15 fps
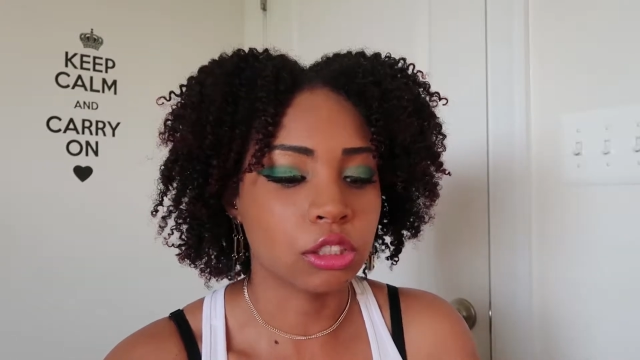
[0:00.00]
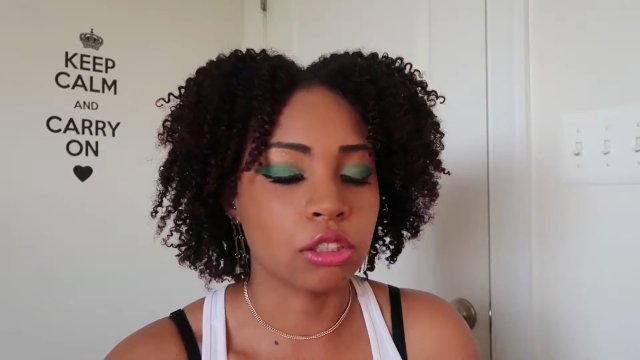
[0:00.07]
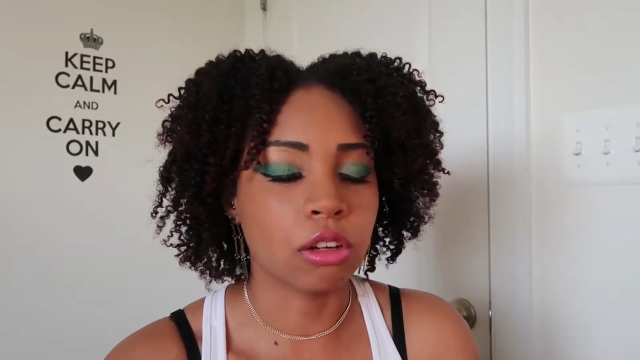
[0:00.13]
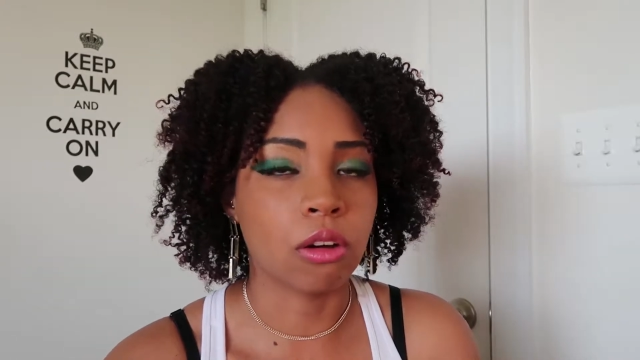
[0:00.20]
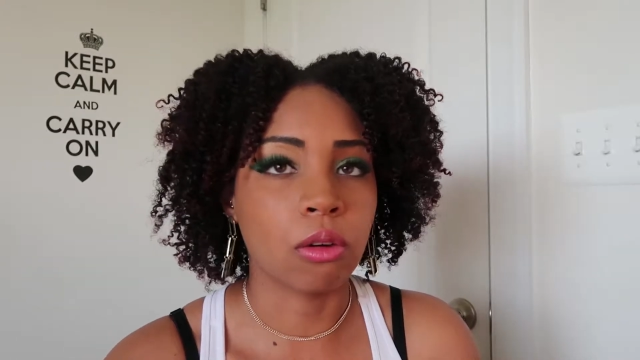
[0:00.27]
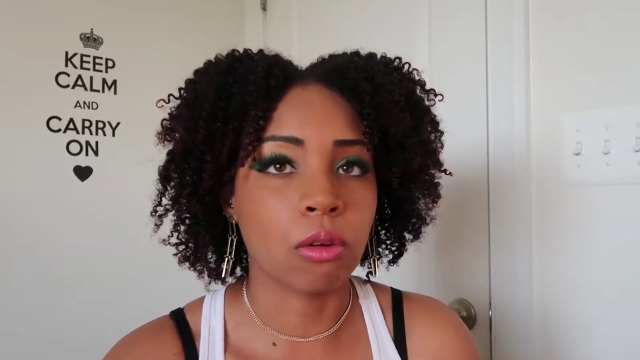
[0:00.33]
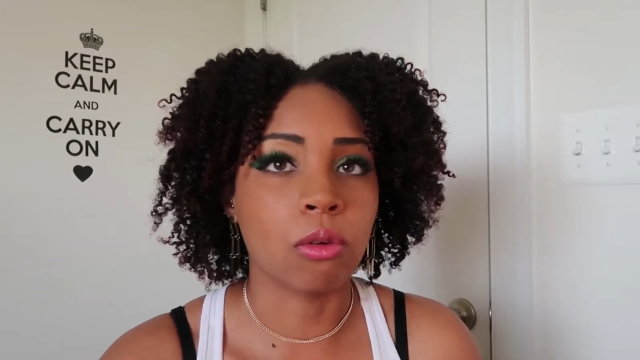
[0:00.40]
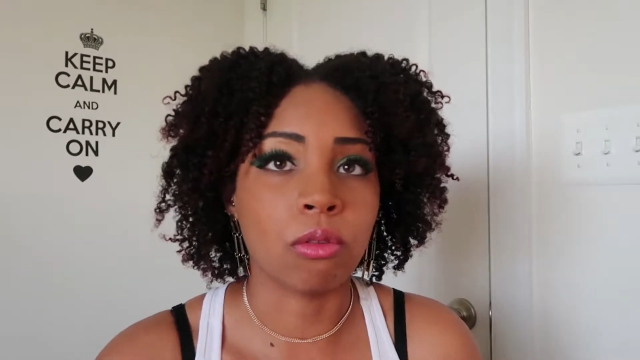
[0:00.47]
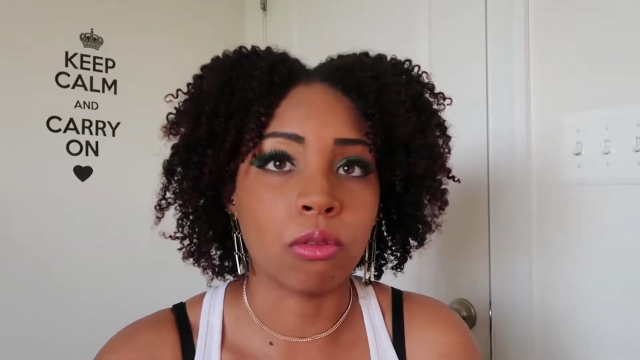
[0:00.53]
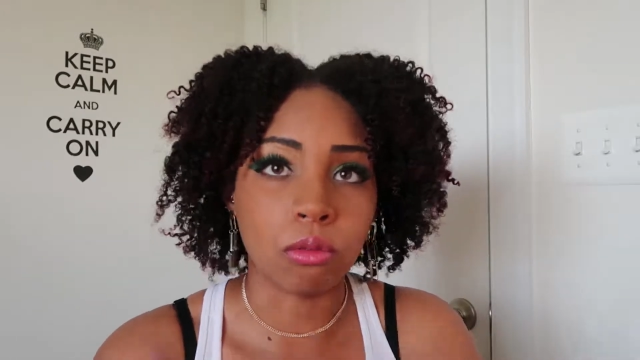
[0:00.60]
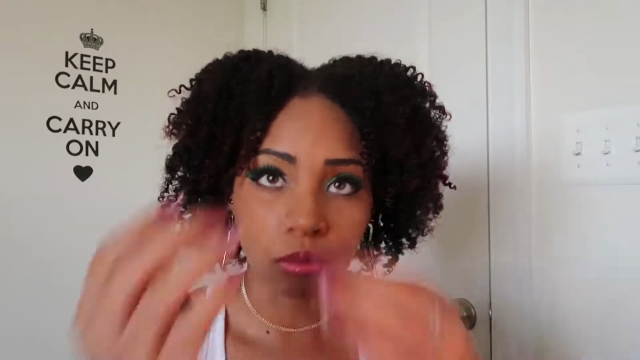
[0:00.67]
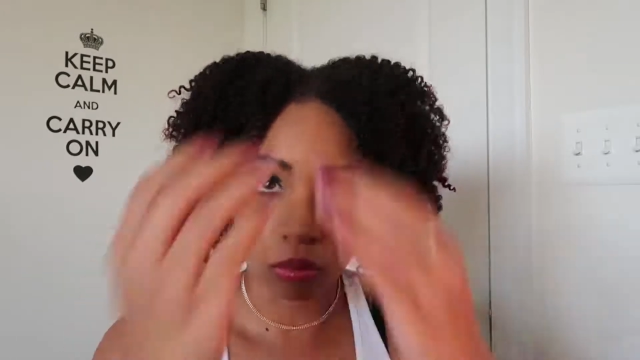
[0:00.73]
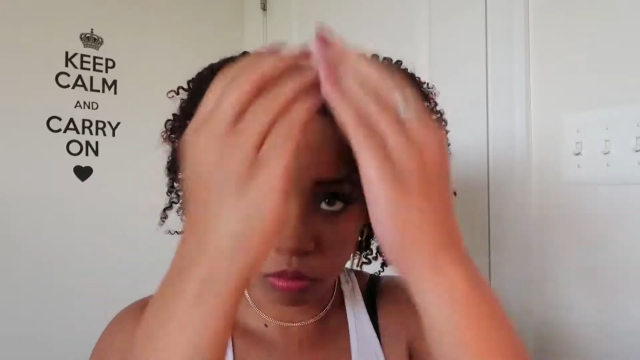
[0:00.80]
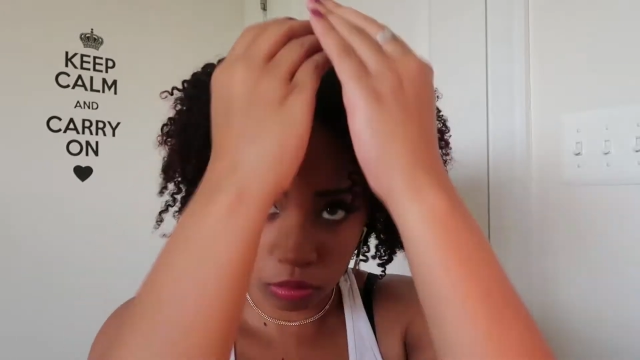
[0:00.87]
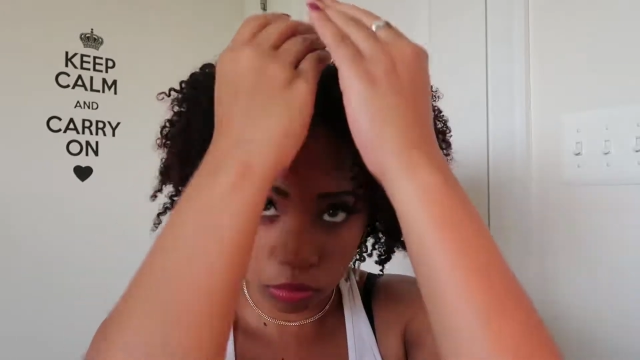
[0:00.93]
So
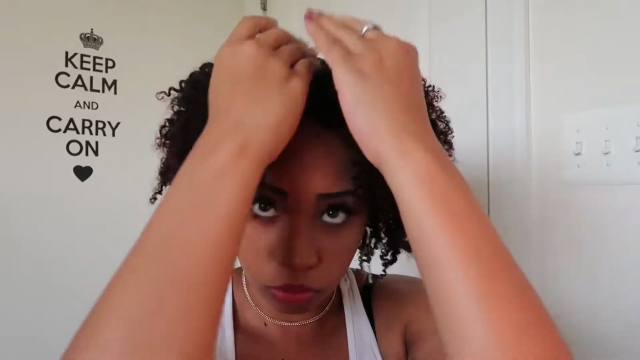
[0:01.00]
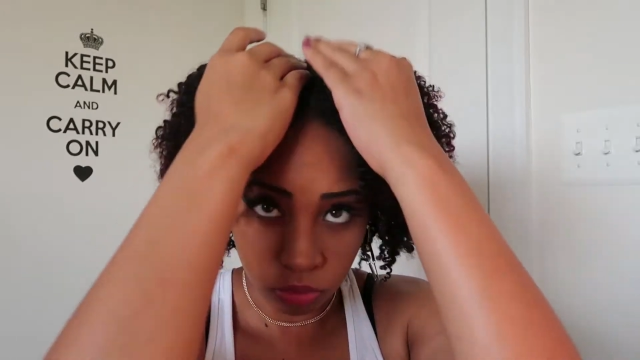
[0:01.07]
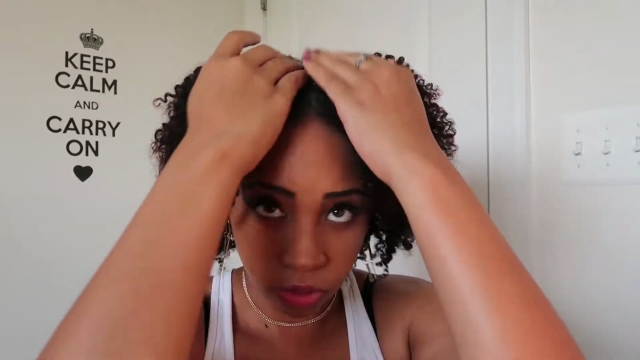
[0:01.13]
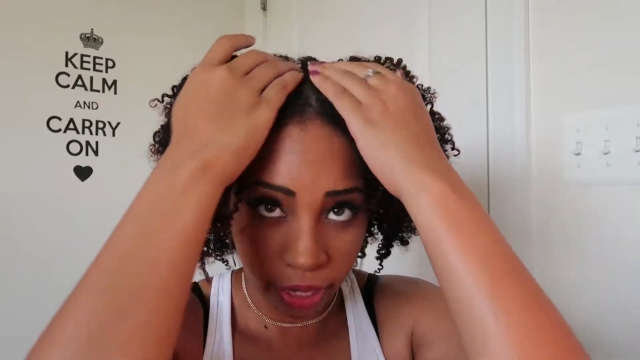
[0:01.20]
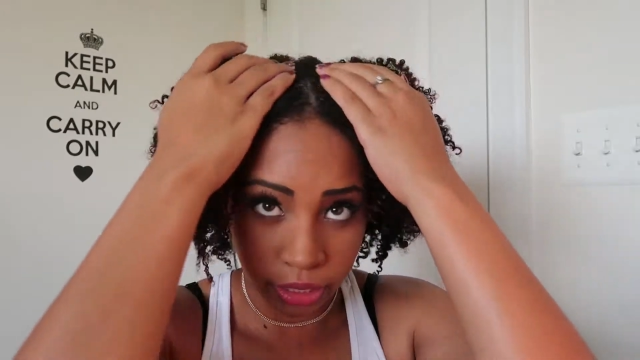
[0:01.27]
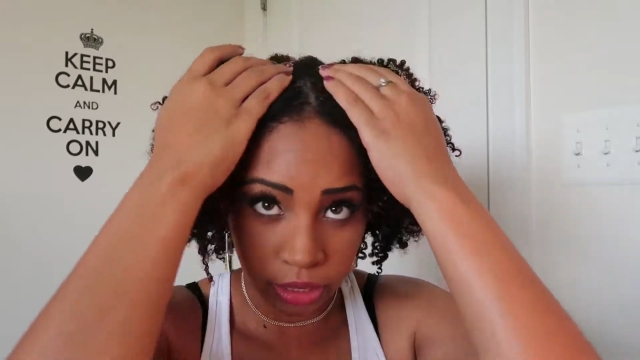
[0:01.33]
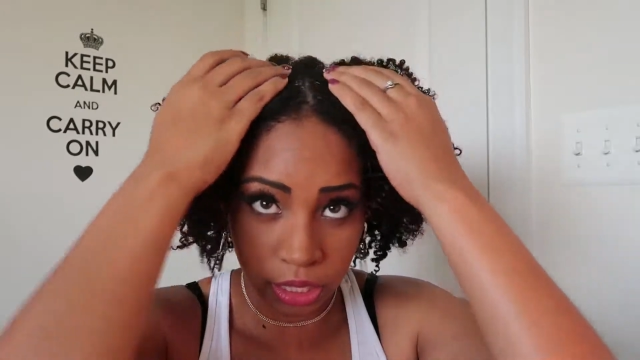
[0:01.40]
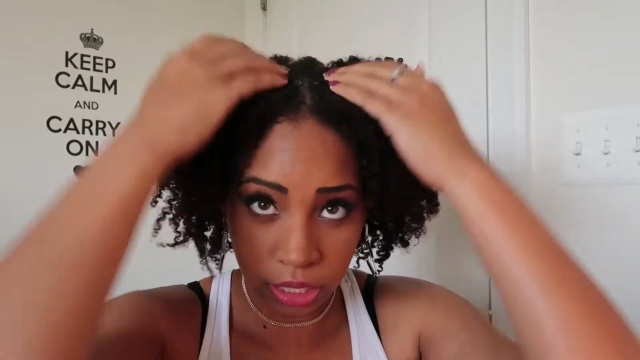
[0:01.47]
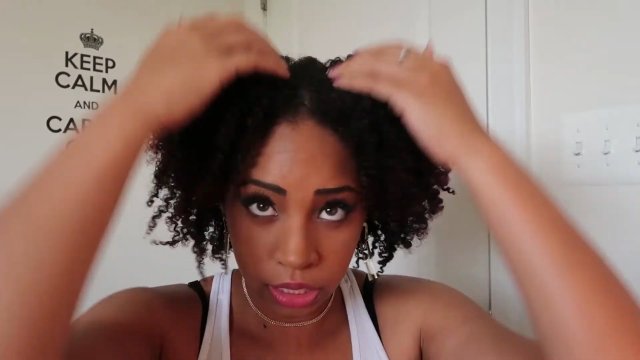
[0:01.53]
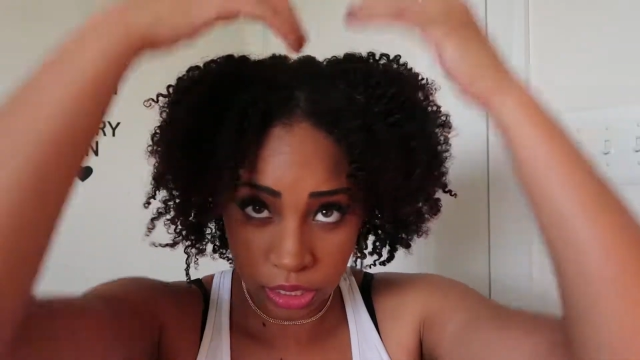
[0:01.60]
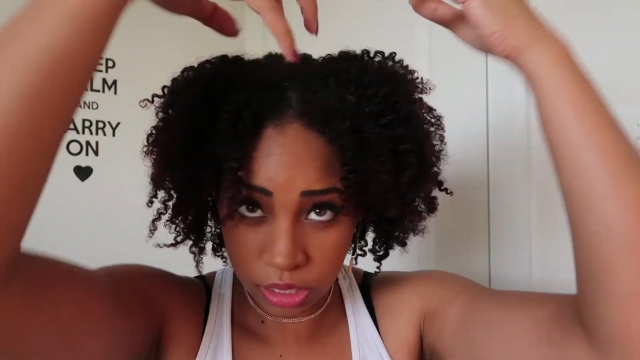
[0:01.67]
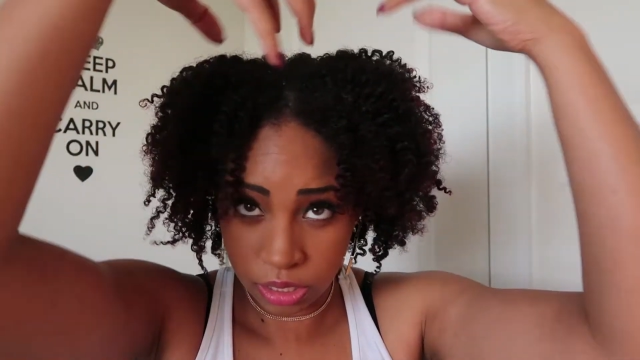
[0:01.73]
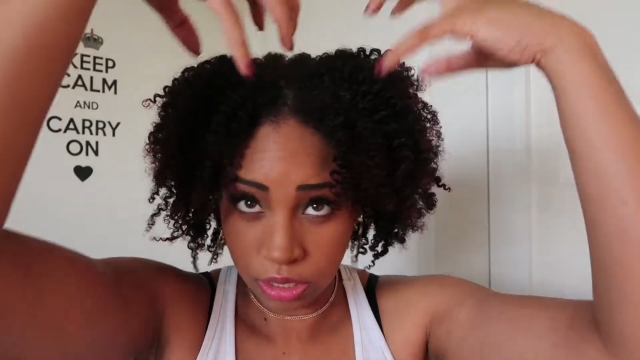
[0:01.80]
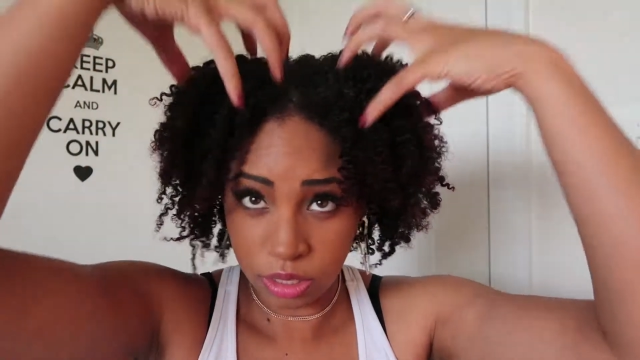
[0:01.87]
like this